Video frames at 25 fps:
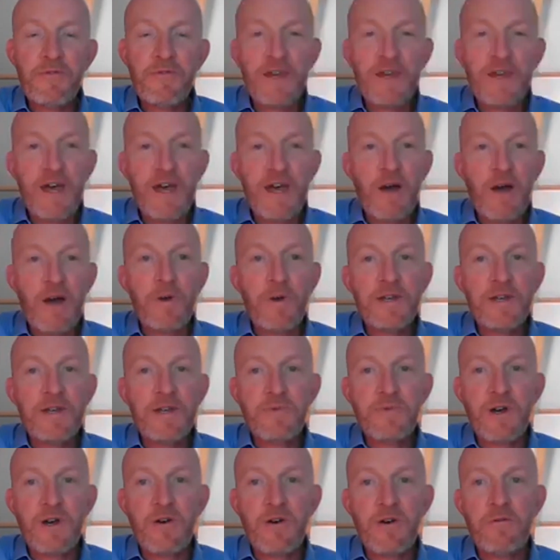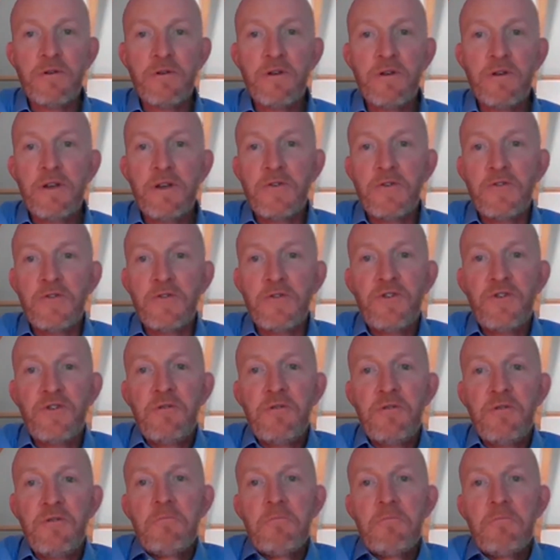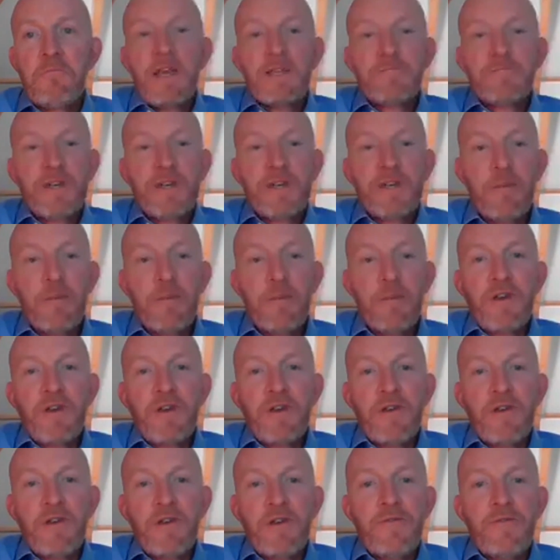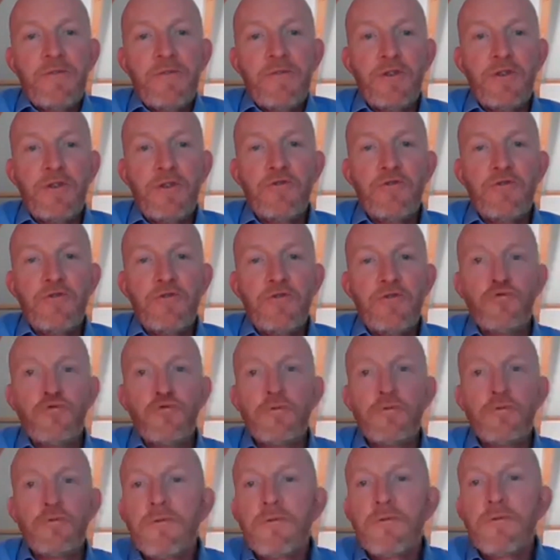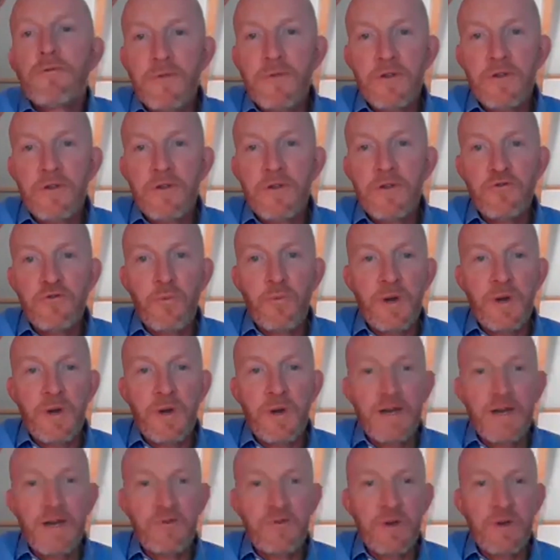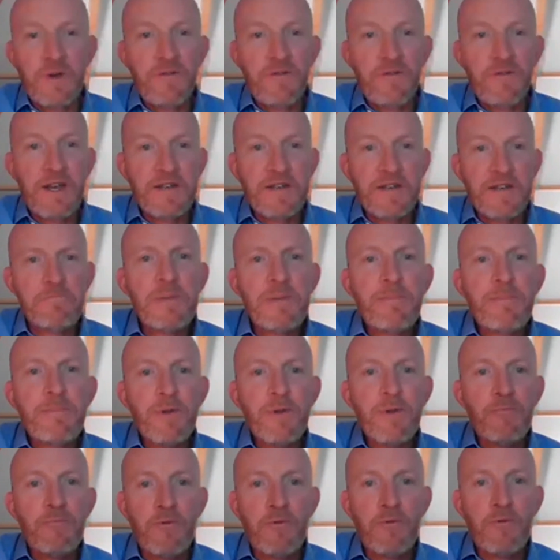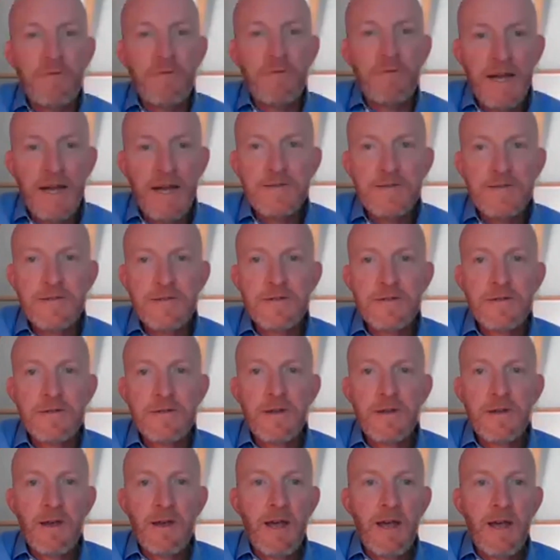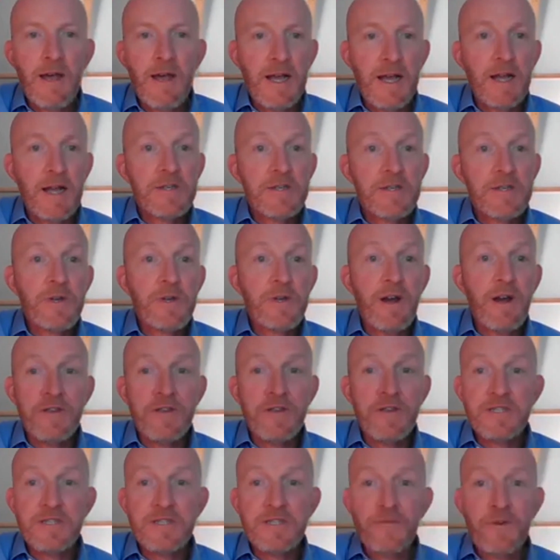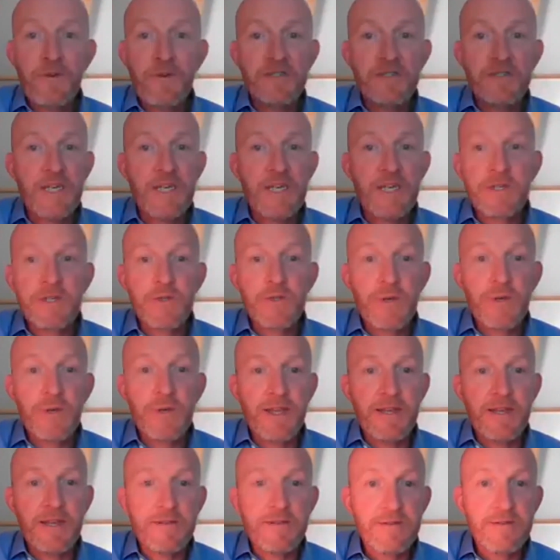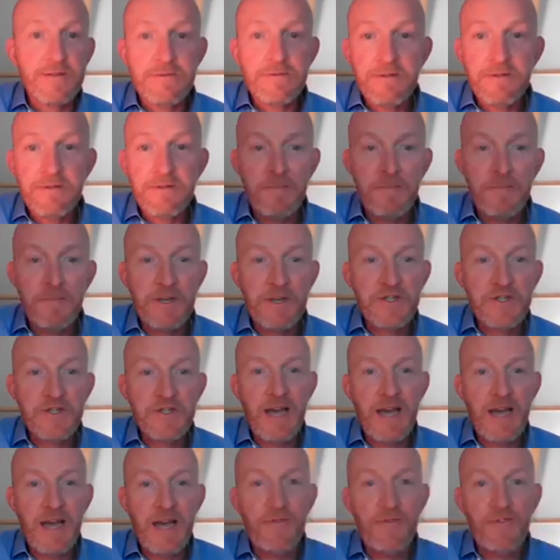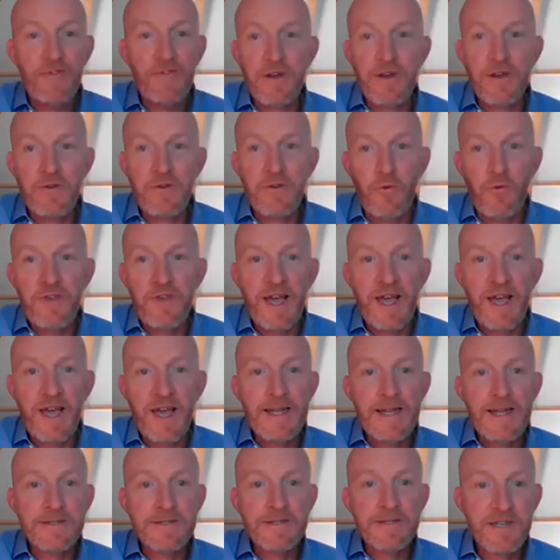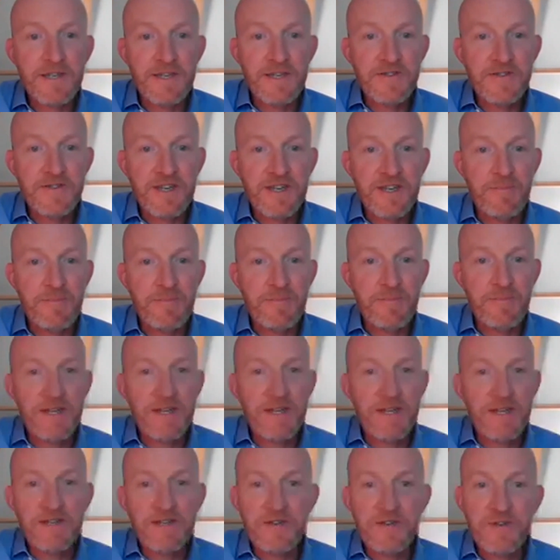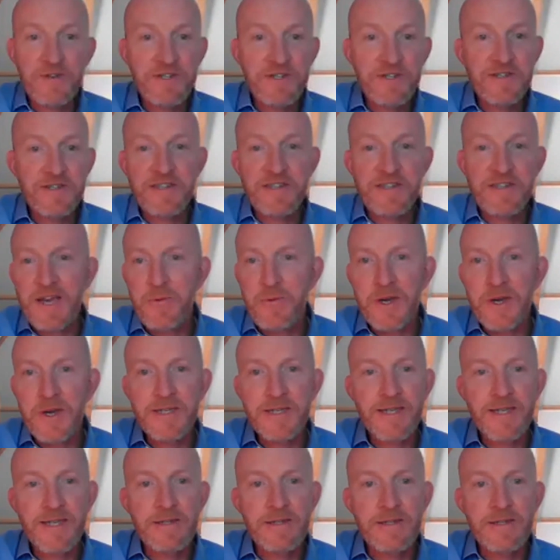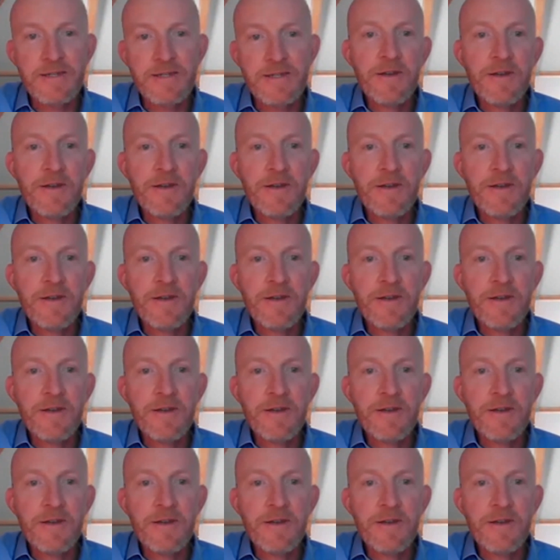that way as well, because it's becoming the kind of the new way of doing things, and people are more relaxed. As we are, that's the first time we're doing this. I mean, Jeff's an old hand. He's come in, you know, he just segues in.